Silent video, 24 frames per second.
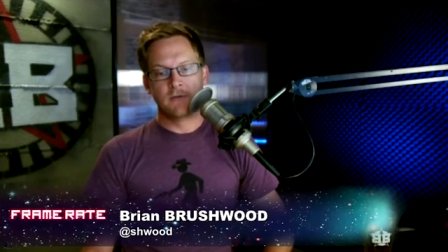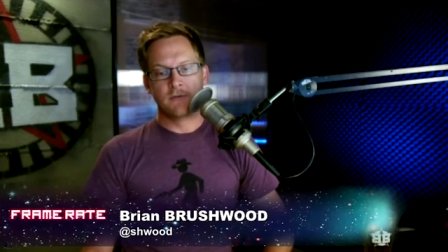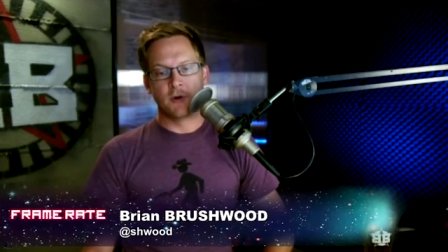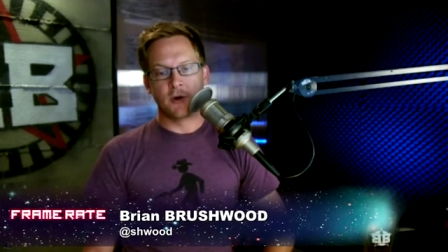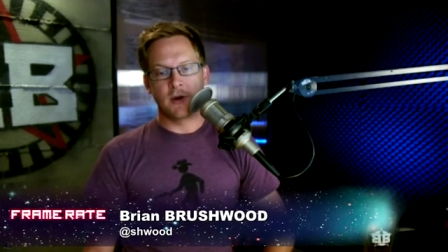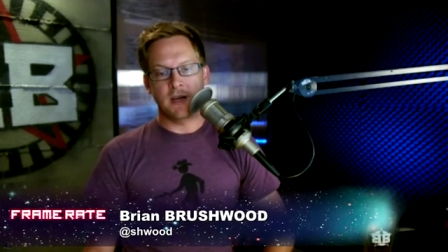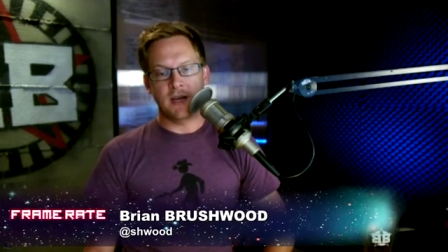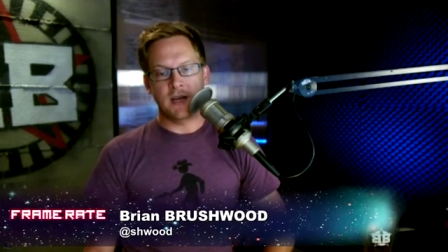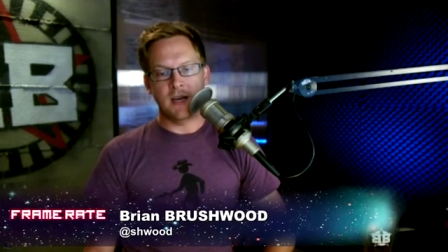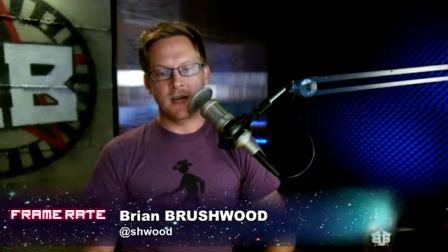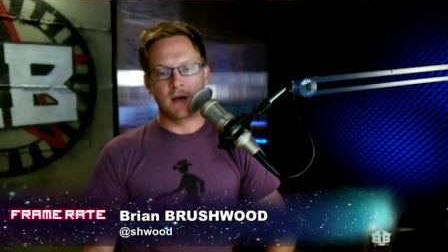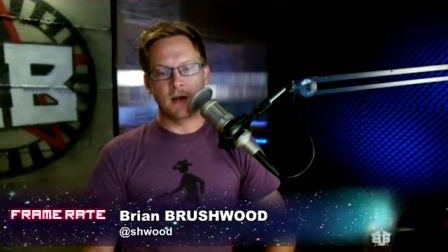for
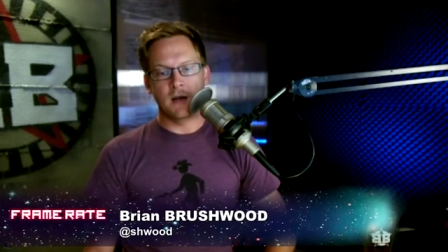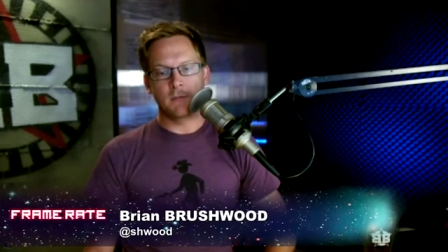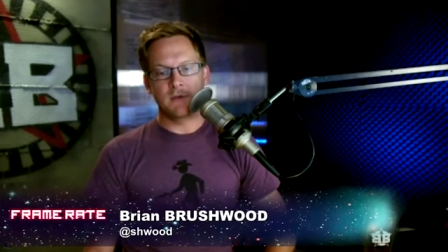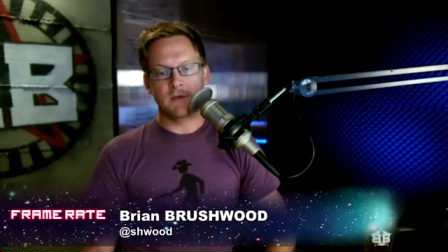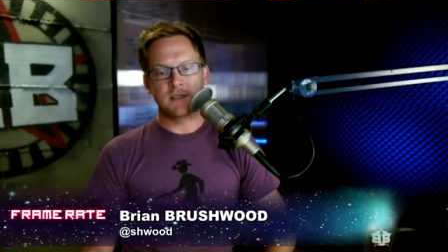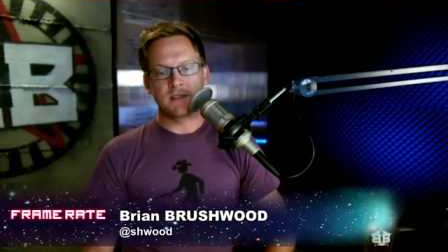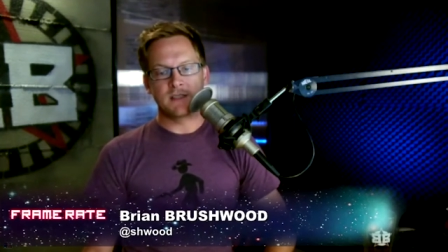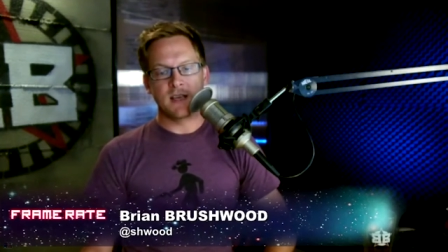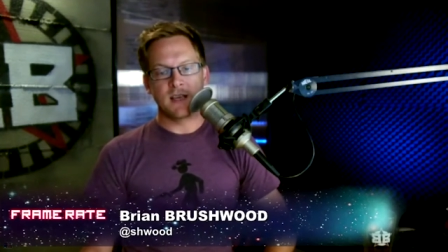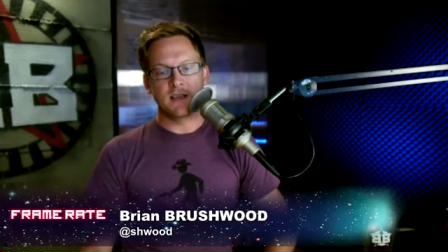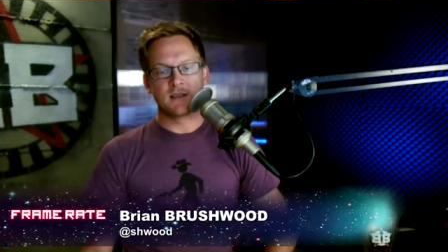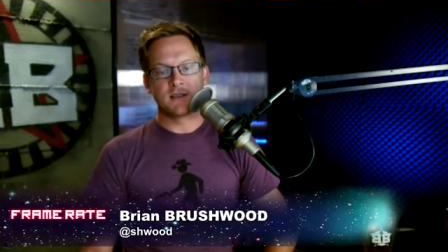him. He
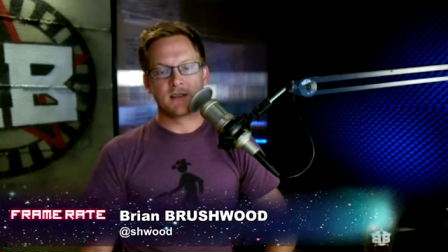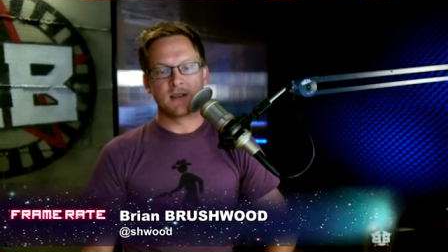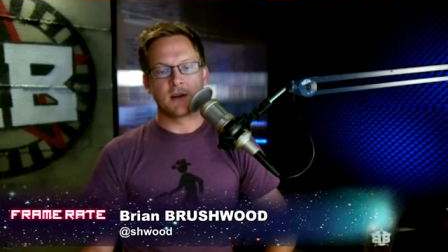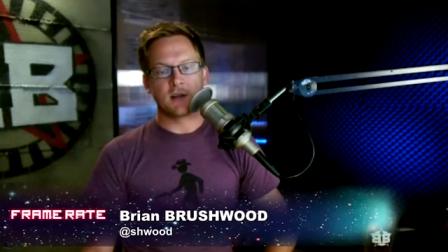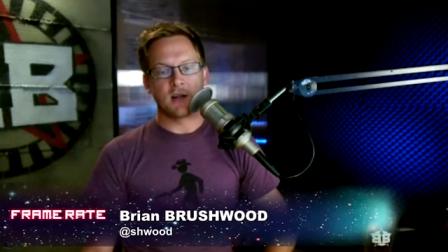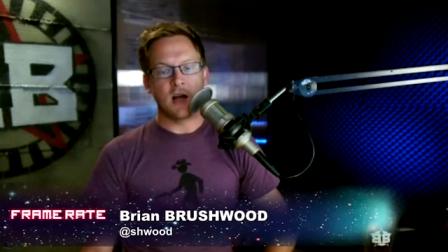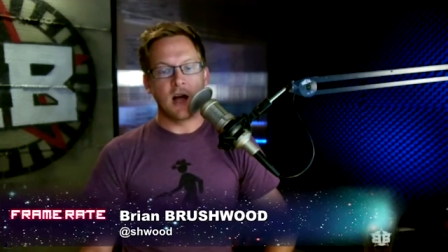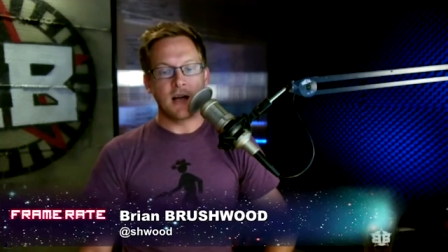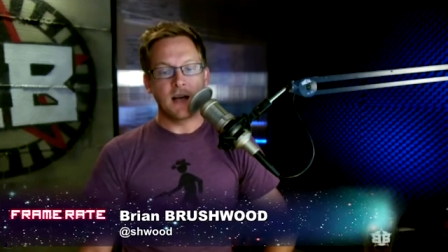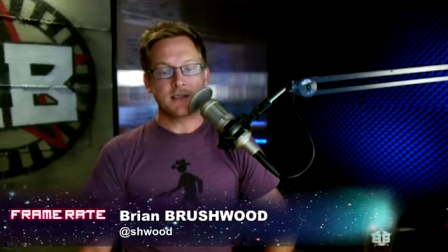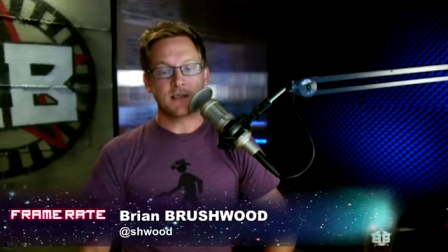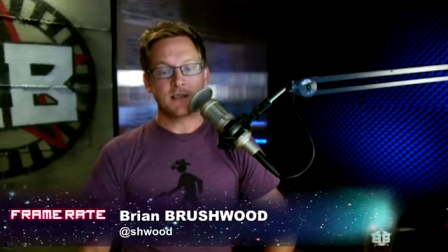says the
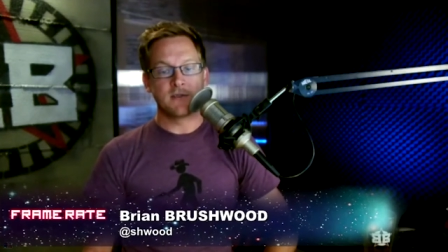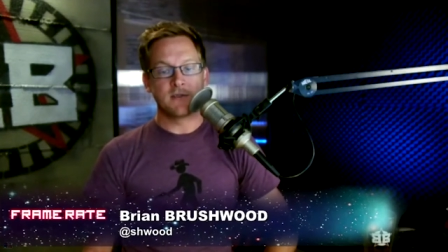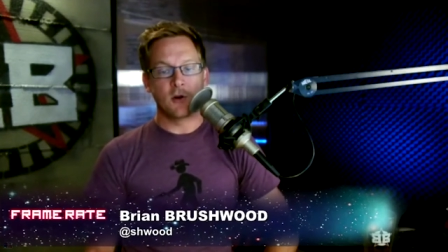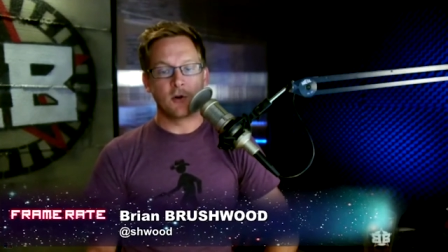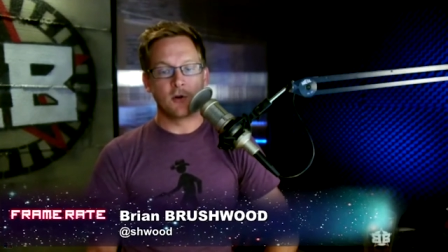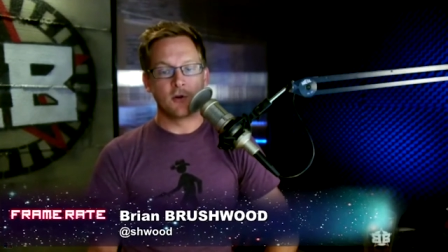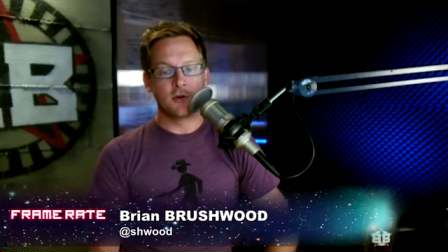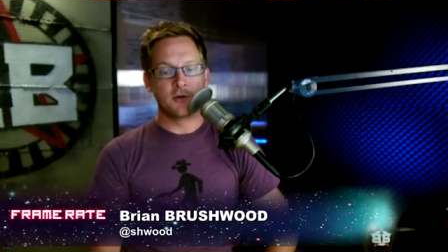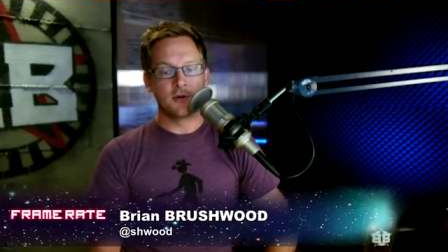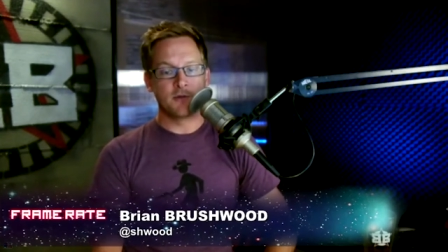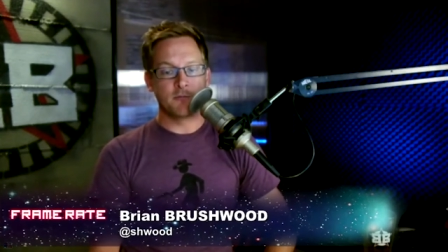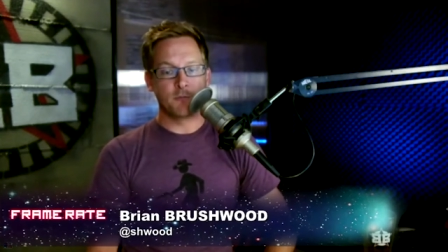cost of the
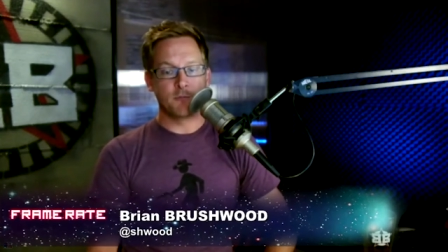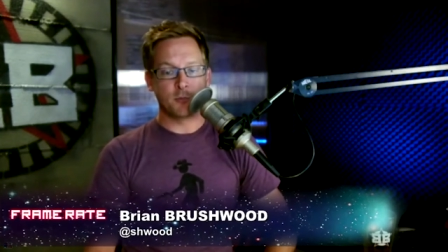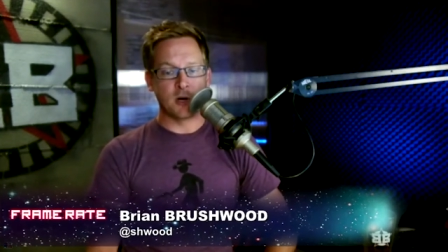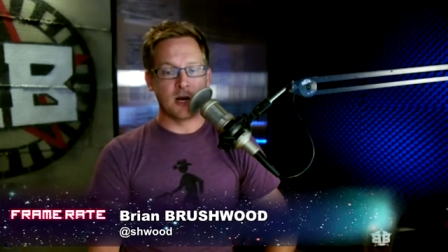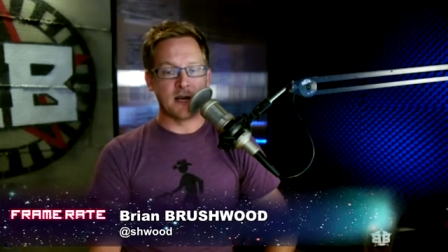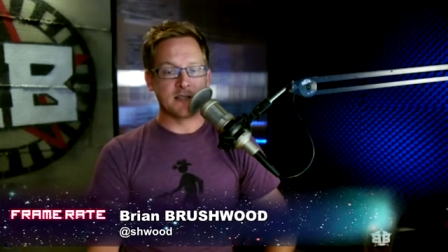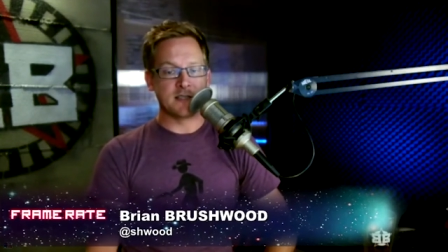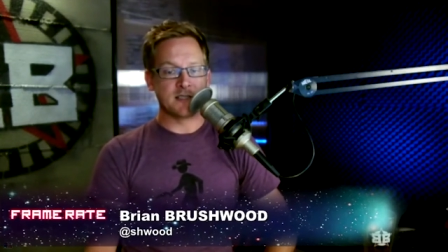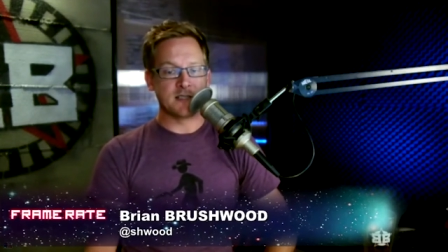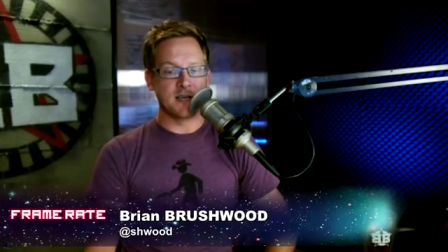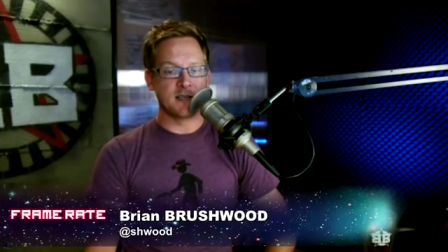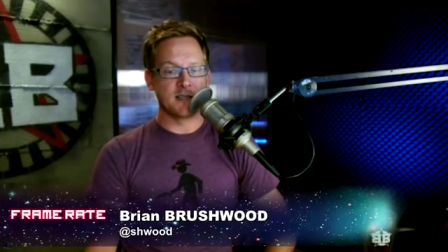whole
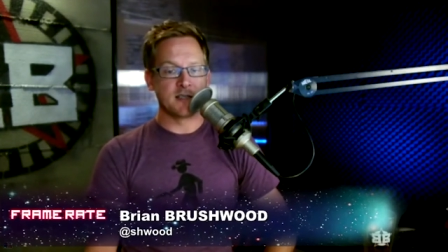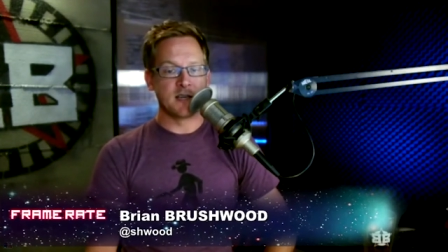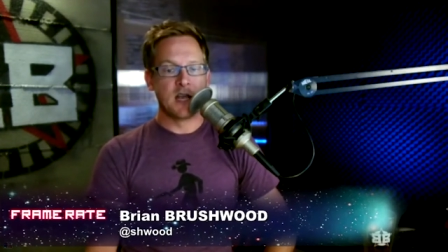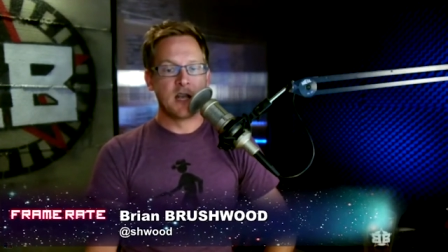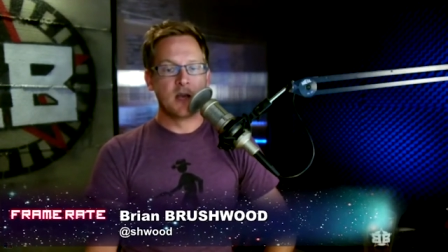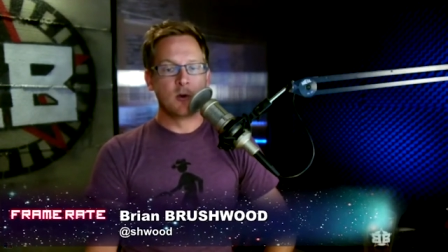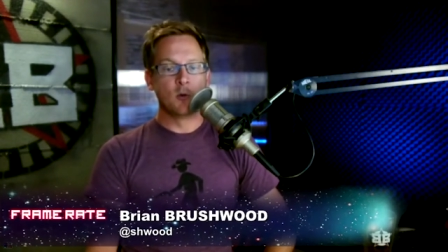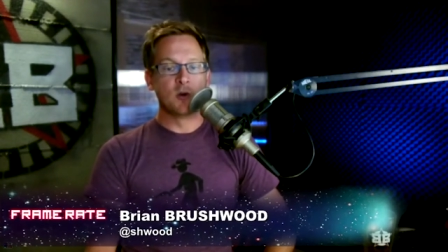process